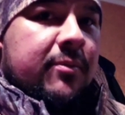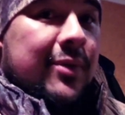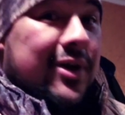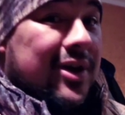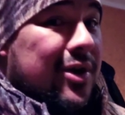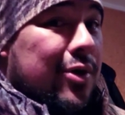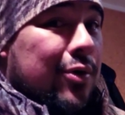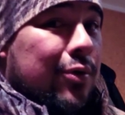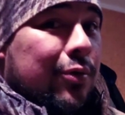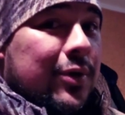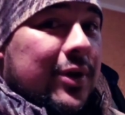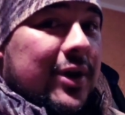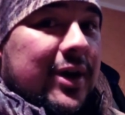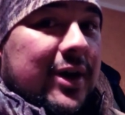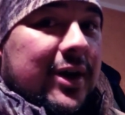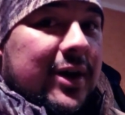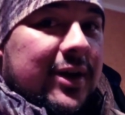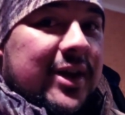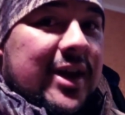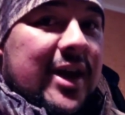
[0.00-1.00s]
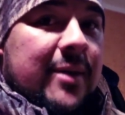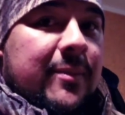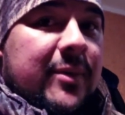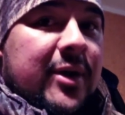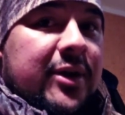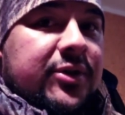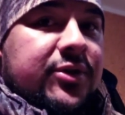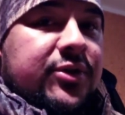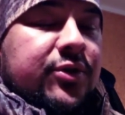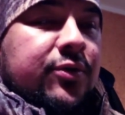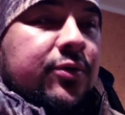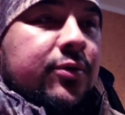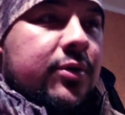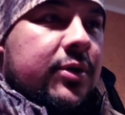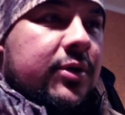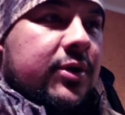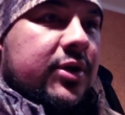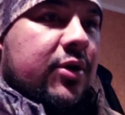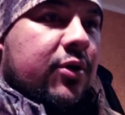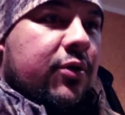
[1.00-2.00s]
My old Kathmandu,
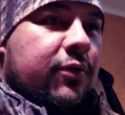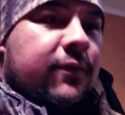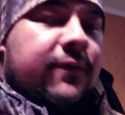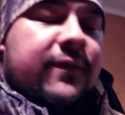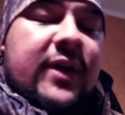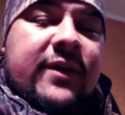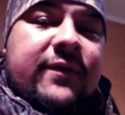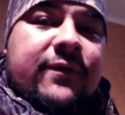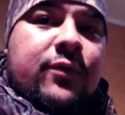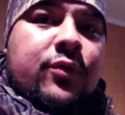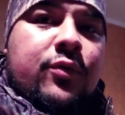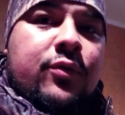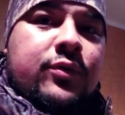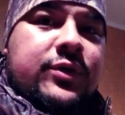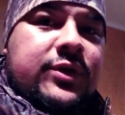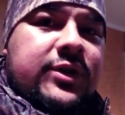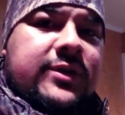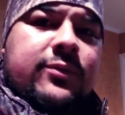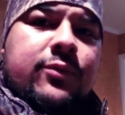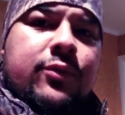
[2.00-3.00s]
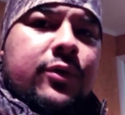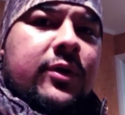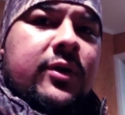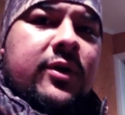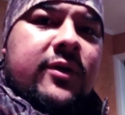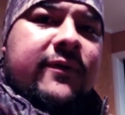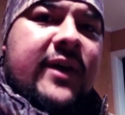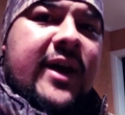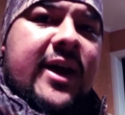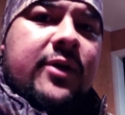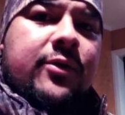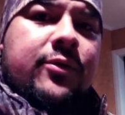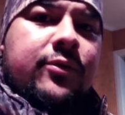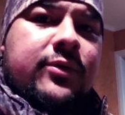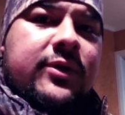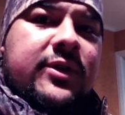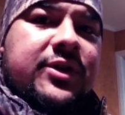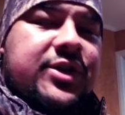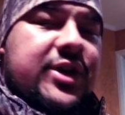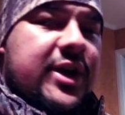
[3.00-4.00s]
the old faithful, just wouldn't have
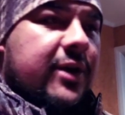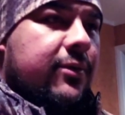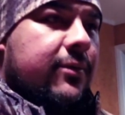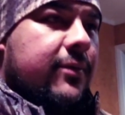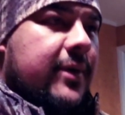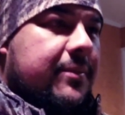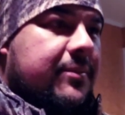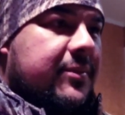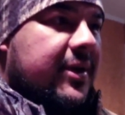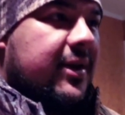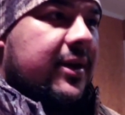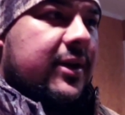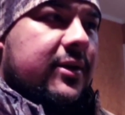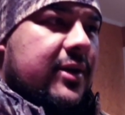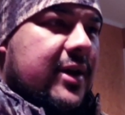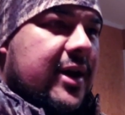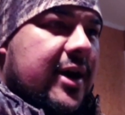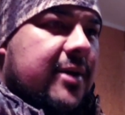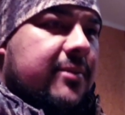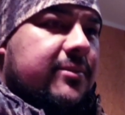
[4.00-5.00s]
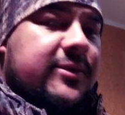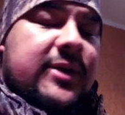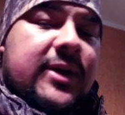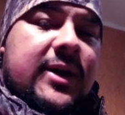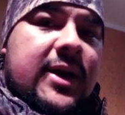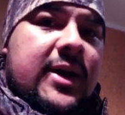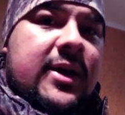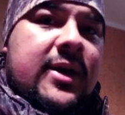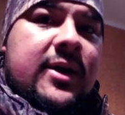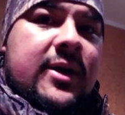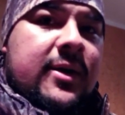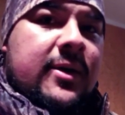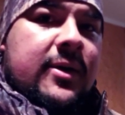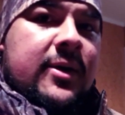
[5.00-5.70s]
handled the jandal up there today.